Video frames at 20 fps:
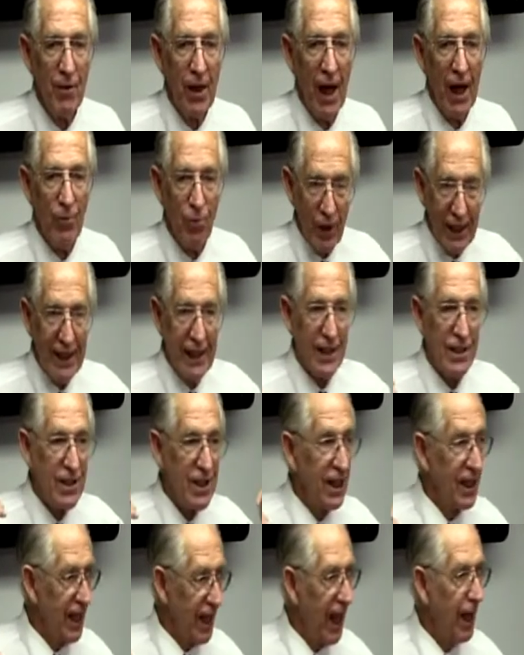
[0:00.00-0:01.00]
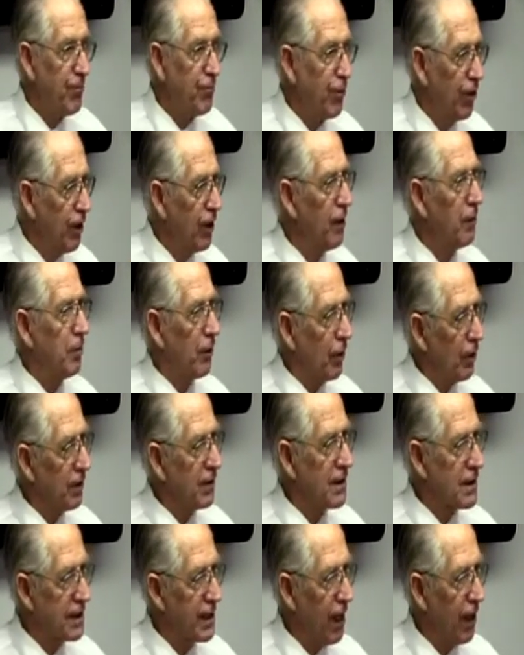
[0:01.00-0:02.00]
And we consider that pretty
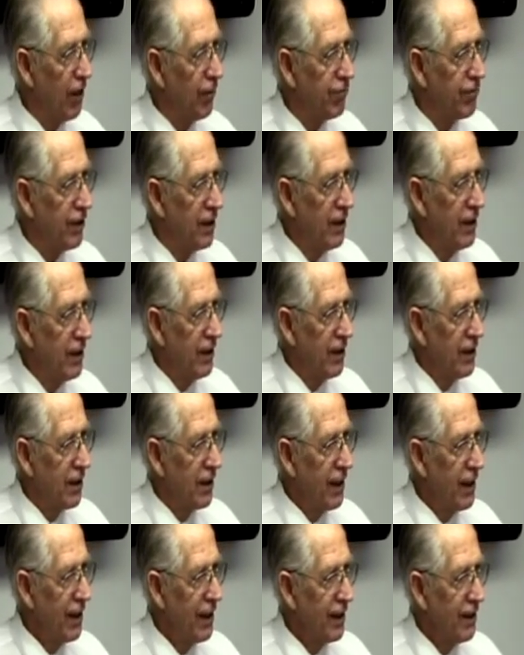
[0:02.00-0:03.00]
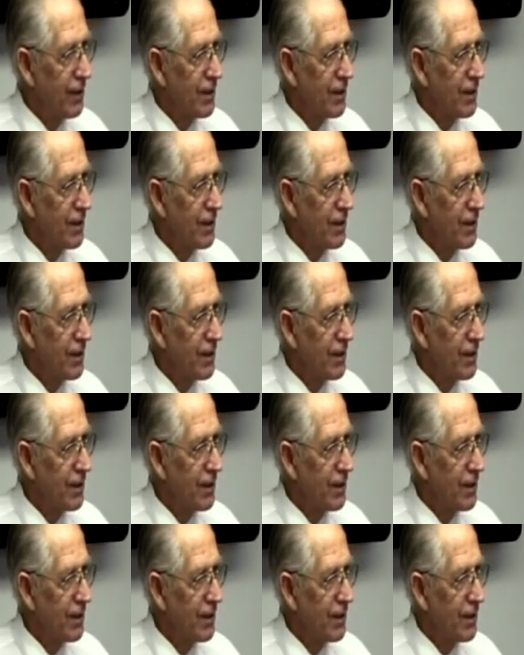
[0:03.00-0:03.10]
important stuff, right?